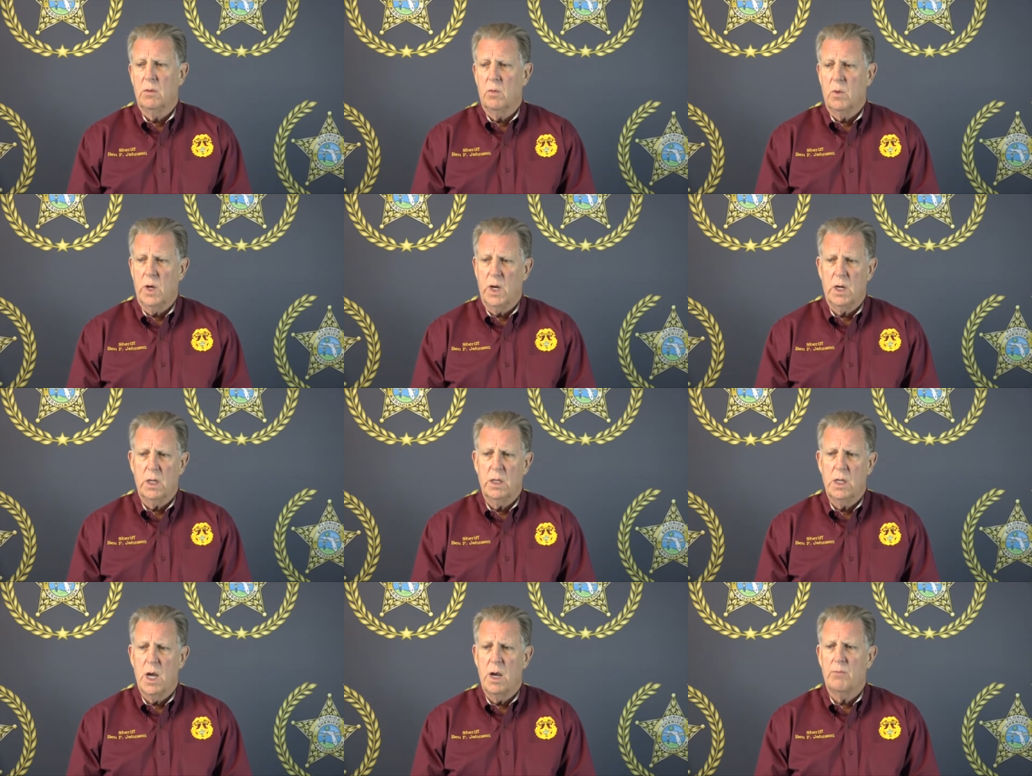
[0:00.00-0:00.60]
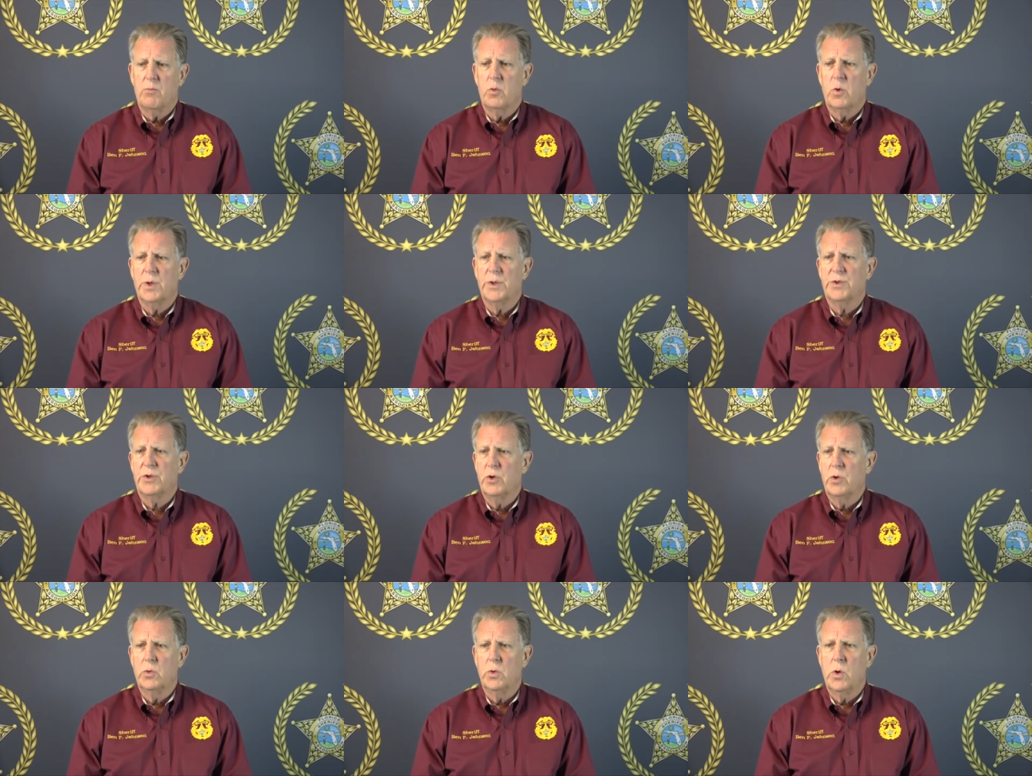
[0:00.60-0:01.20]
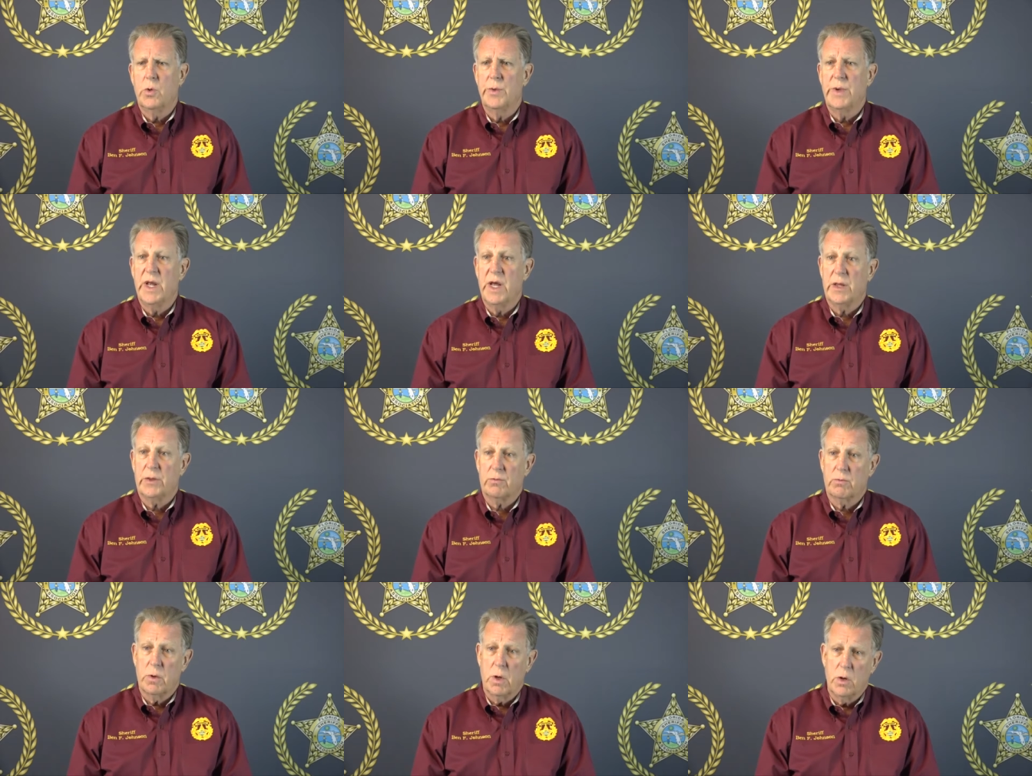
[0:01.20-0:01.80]
We ended up with 2 on
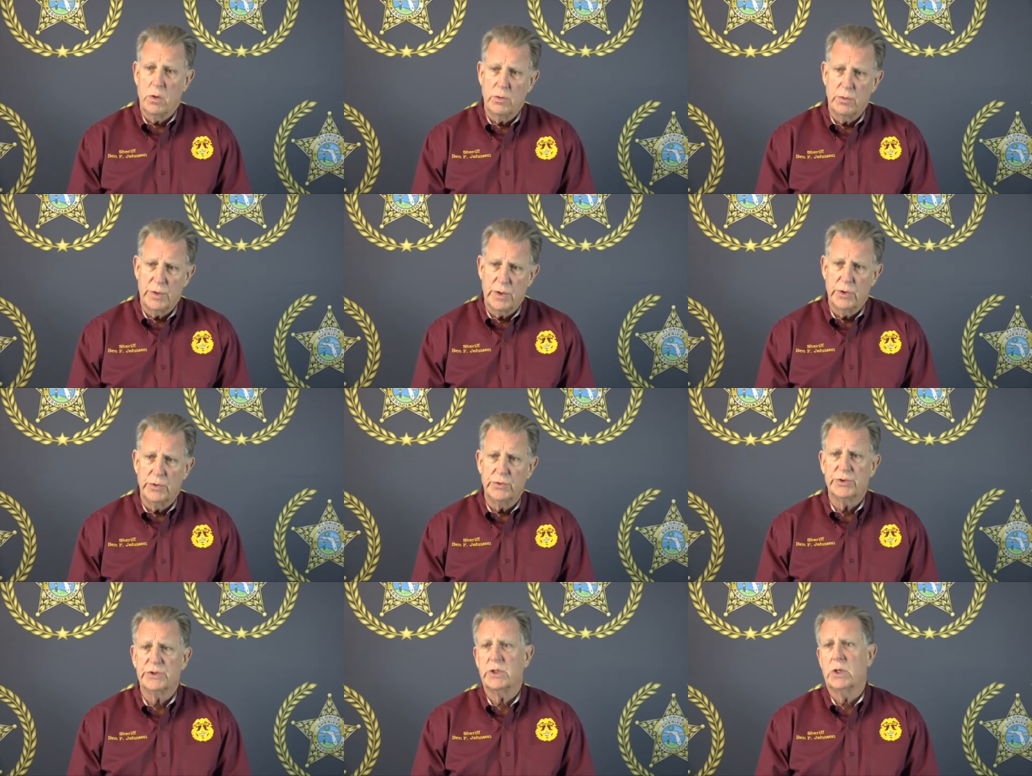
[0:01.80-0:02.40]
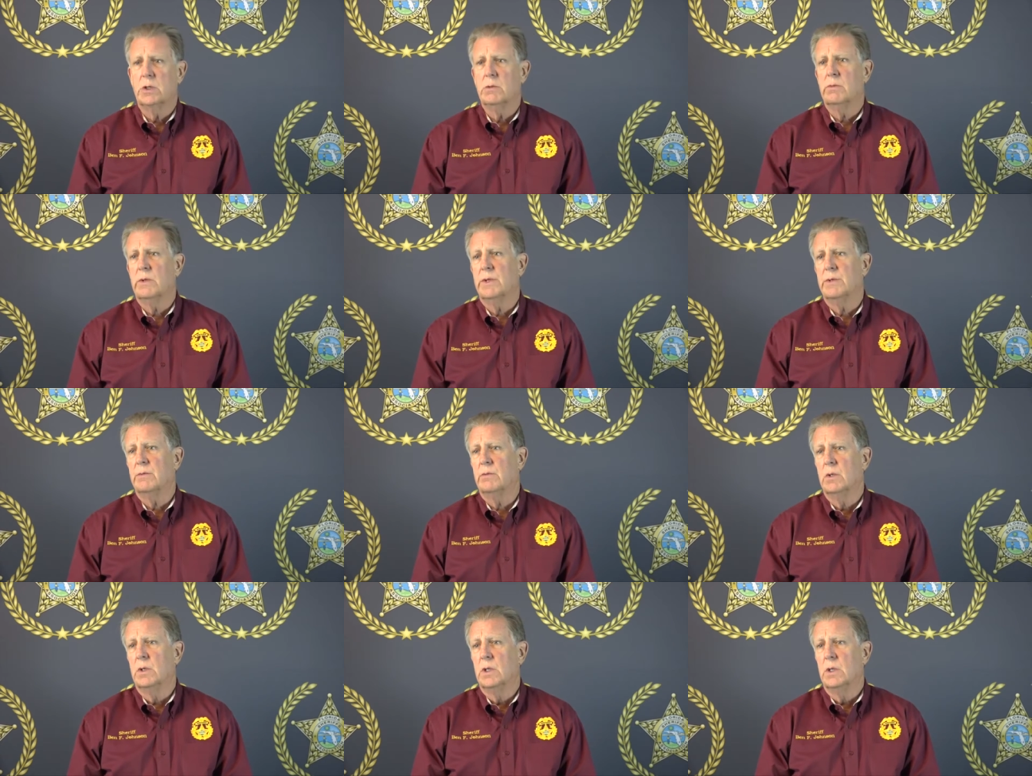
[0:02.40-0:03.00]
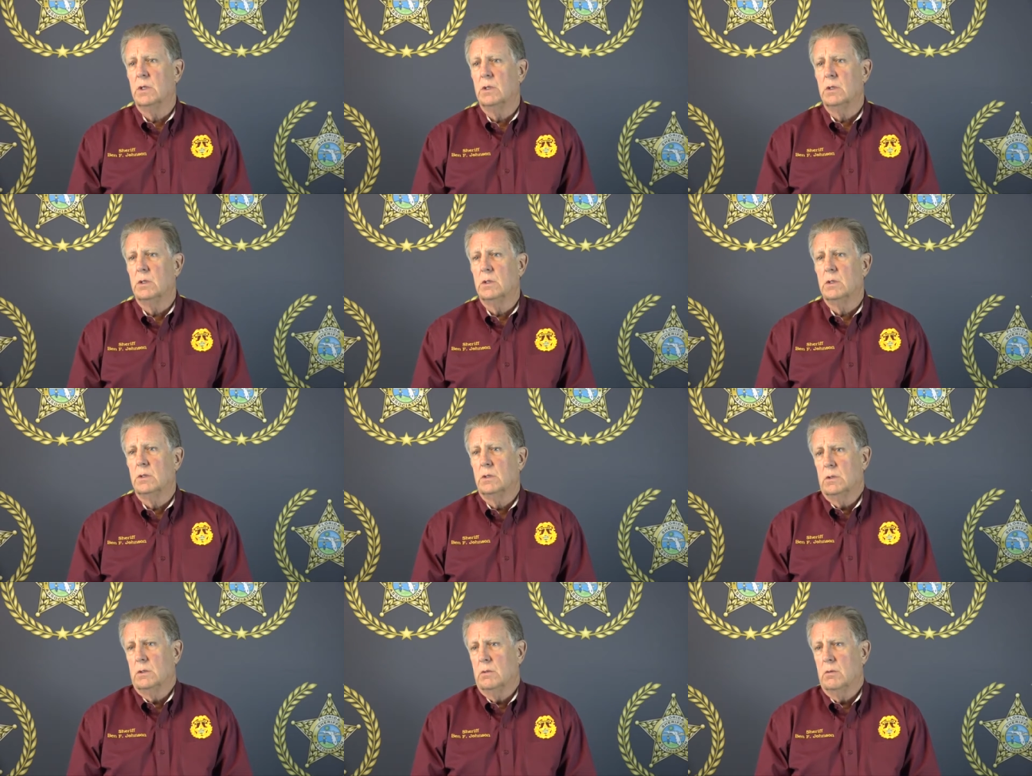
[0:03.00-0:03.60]
death row, 2 serving
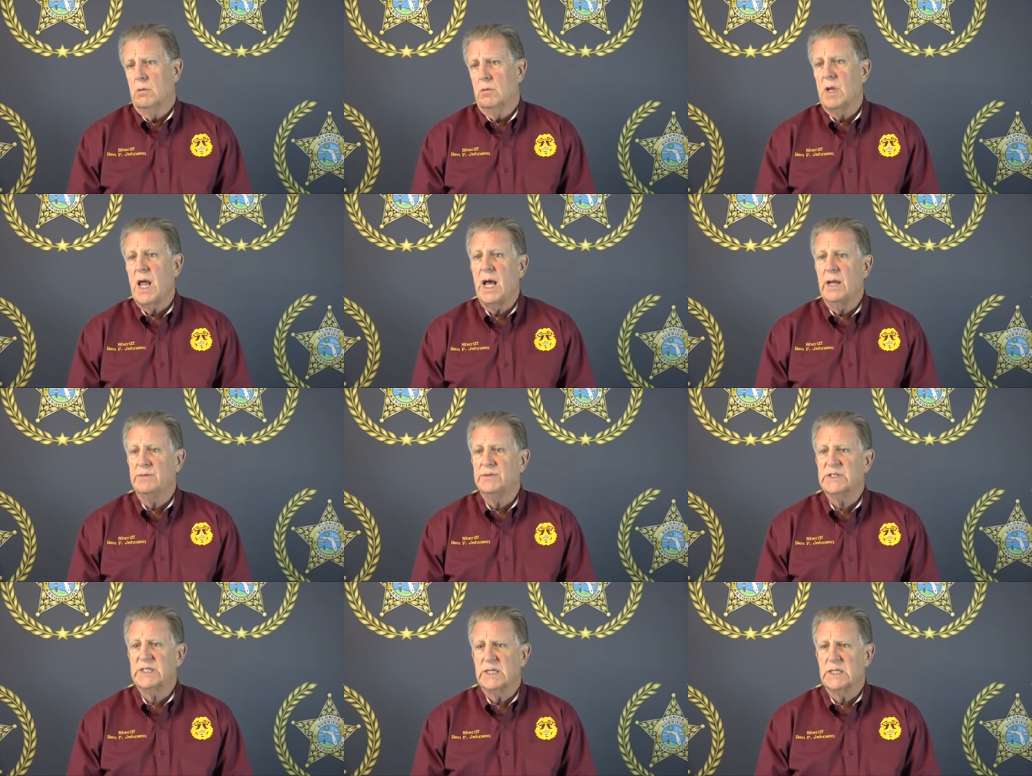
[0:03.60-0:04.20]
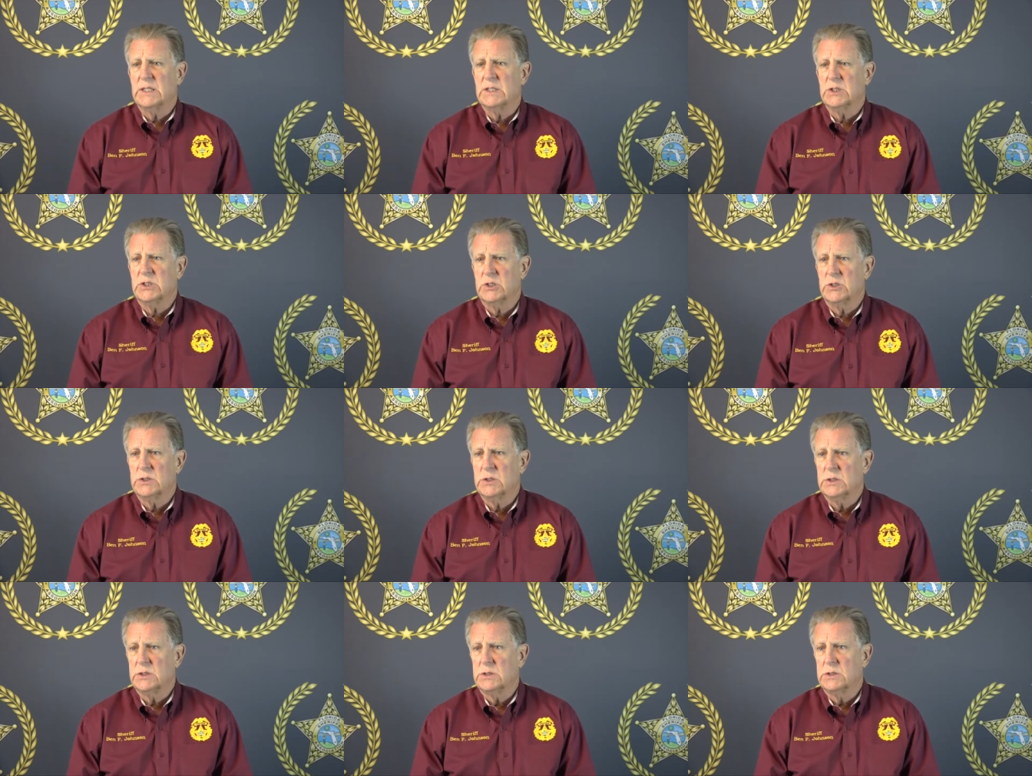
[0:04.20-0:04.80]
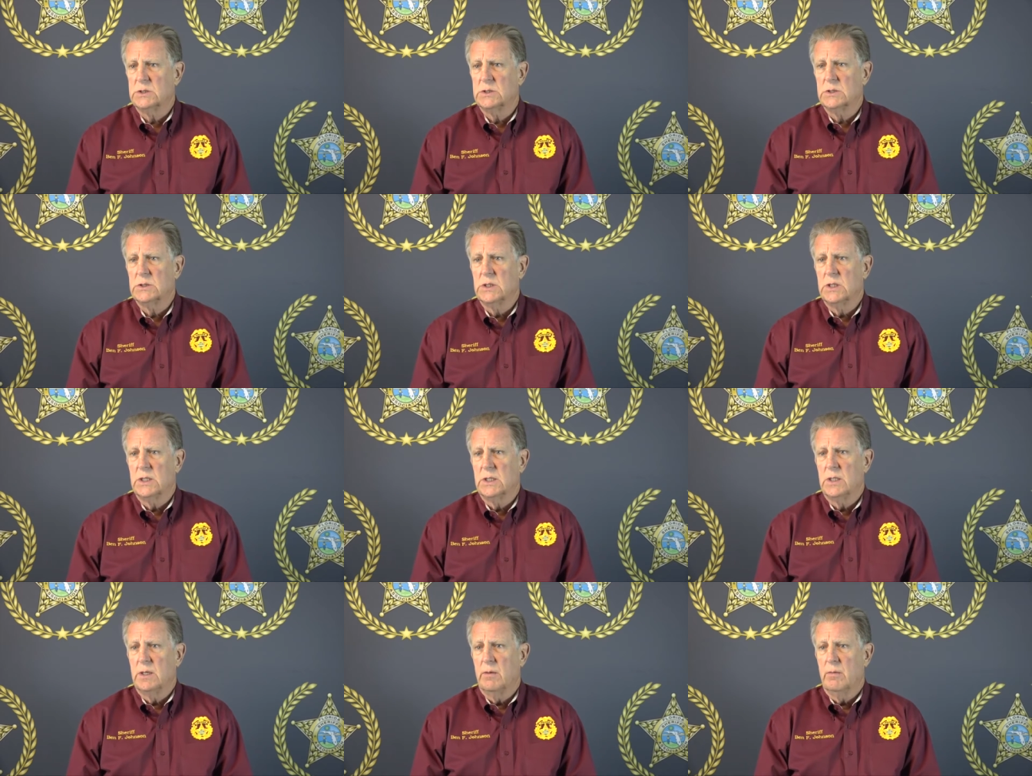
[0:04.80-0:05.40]
life sentences,
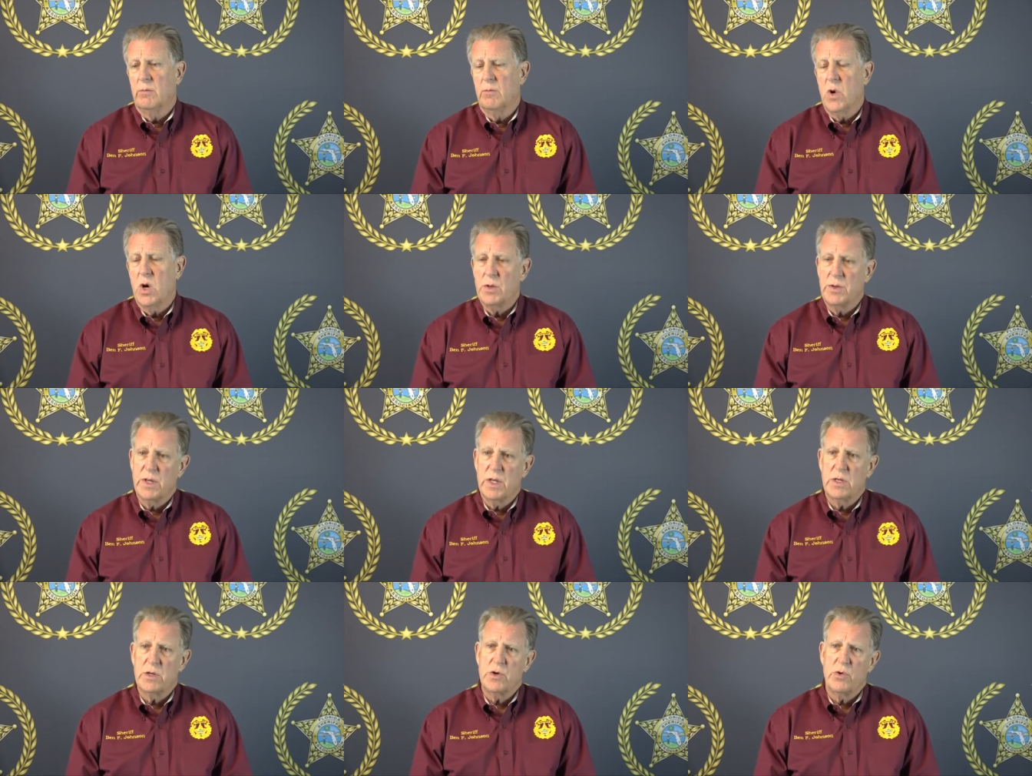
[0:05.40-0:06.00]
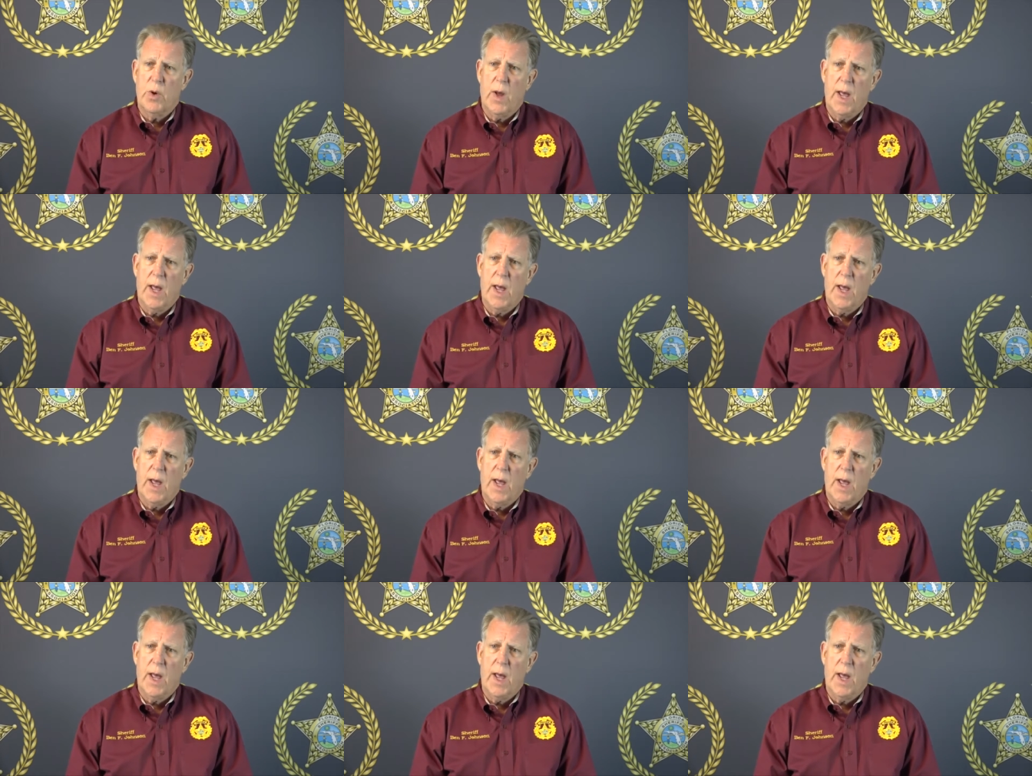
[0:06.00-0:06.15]
but then you